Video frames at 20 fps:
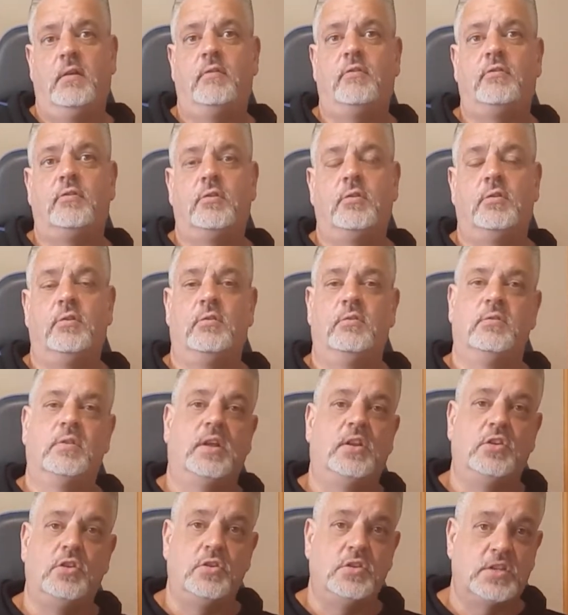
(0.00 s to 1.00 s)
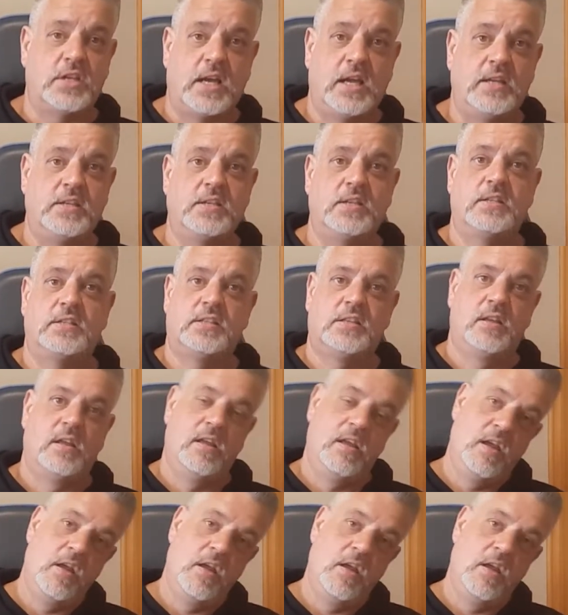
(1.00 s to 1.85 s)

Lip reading: through a news agents,